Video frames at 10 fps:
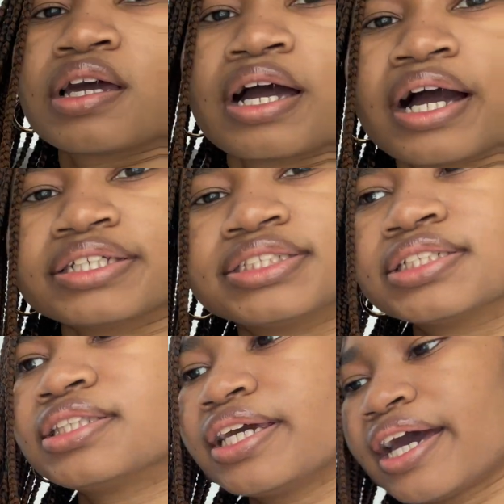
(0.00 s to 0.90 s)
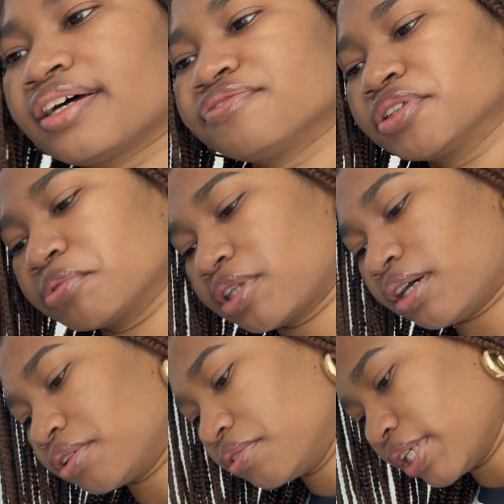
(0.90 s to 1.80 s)
I did the Advent
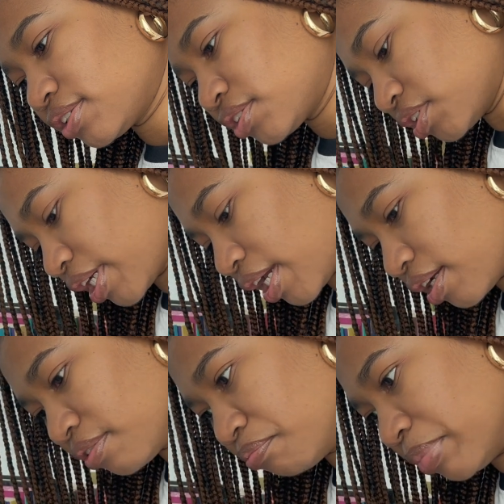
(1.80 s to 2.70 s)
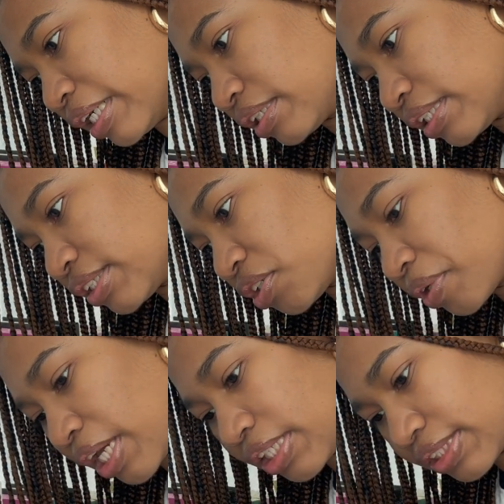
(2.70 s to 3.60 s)
without you yesterday, but it's
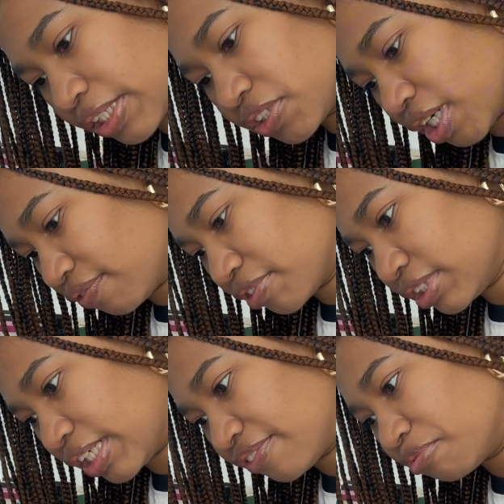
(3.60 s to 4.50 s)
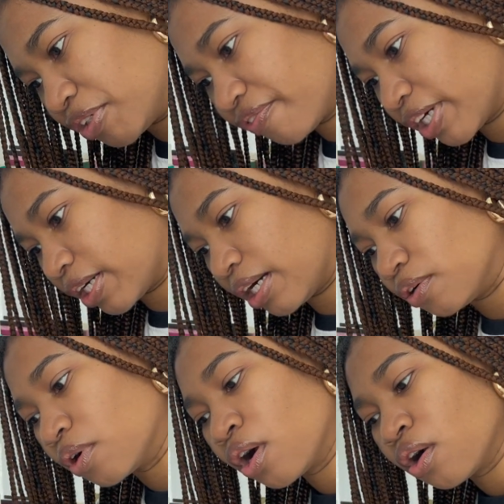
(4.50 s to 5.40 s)
okay because I could not for the life of me figure
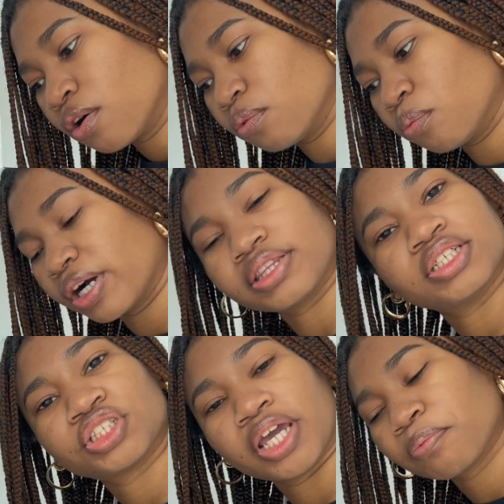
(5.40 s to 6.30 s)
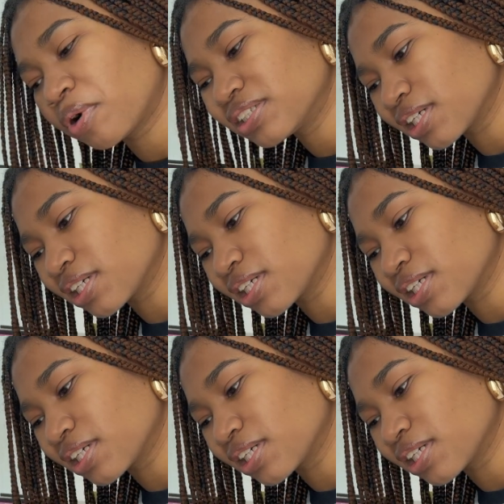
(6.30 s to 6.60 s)
out what the shape was.